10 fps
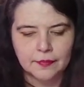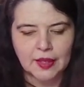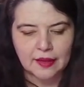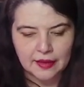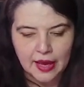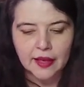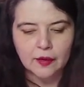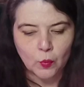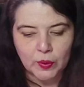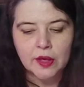Yet
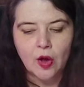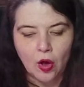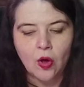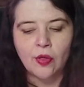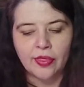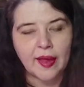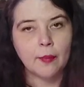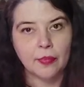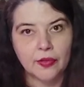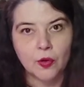we call
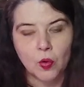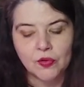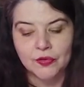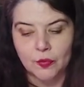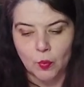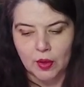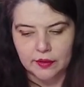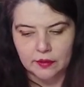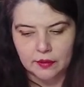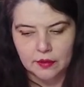them the Golden One,
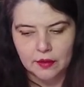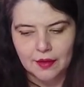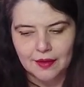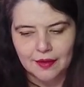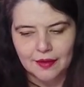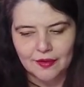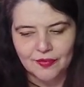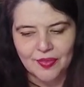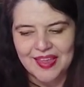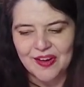for
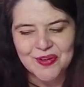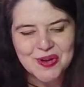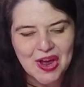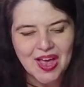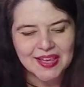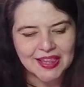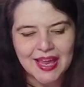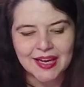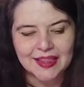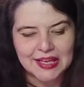they are not
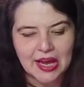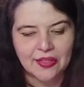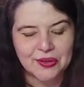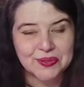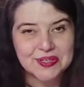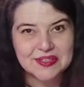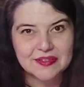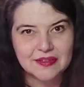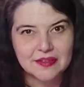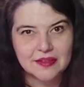like the others.
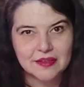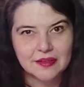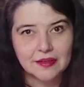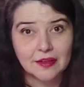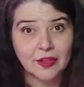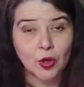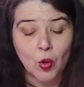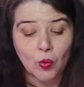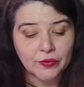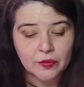The
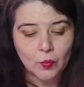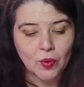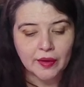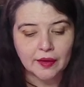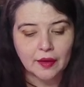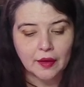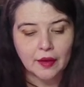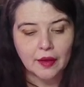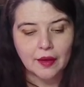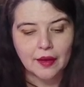Golden One
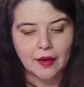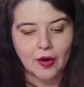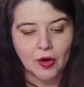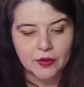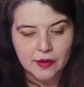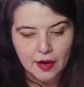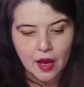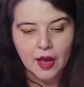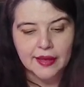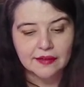are
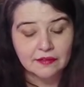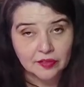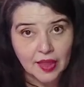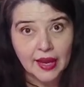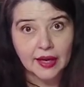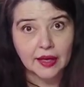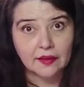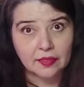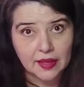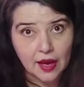not like
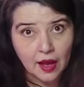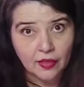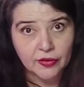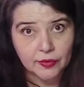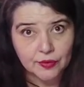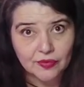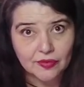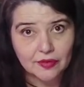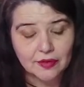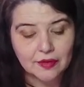the others.
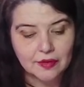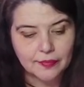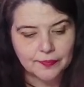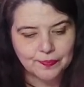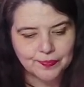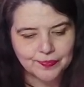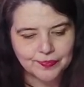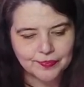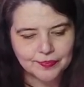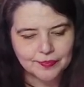
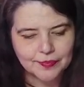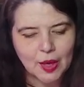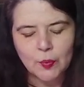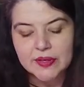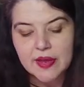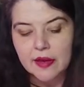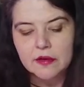And we take